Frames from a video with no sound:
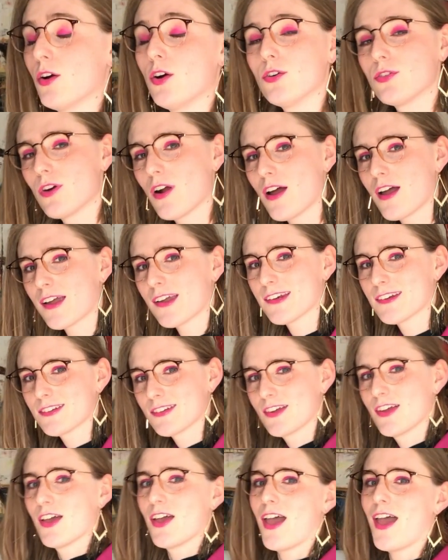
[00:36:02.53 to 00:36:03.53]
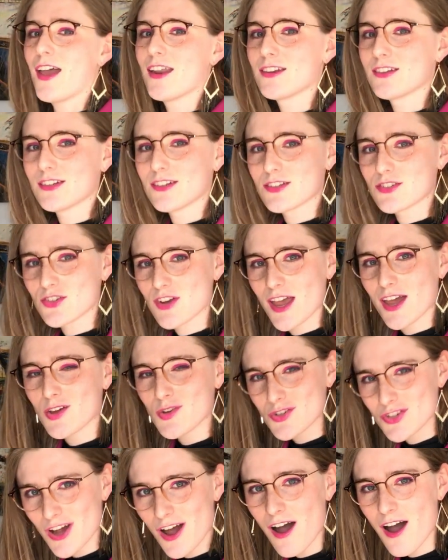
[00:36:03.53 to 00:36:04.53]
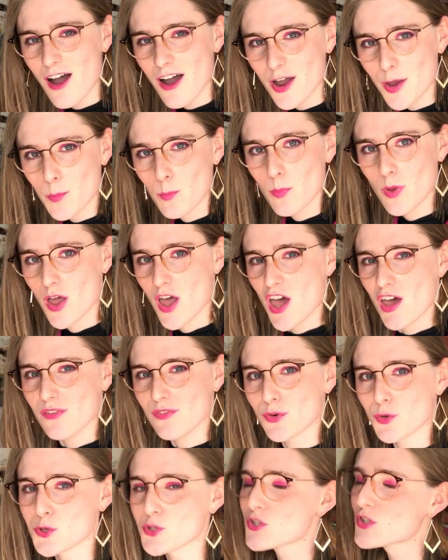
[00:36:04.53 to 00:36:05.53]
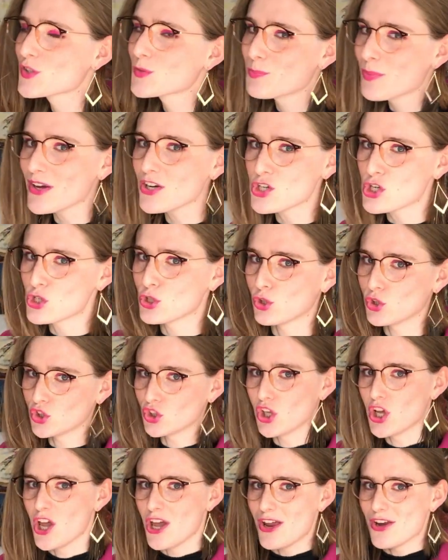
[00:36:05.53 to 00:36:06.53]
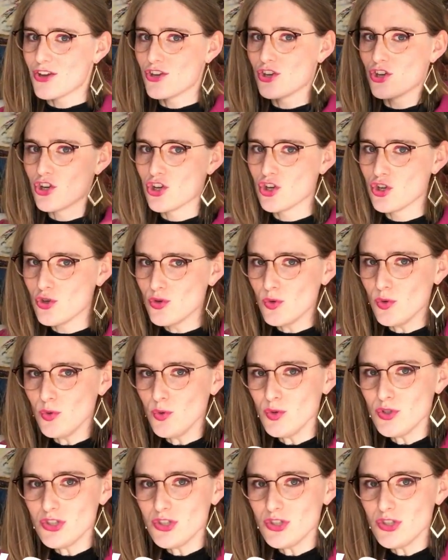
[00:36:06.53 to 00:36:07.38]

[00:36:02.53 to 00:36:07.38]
Alright, and it is now time for a special new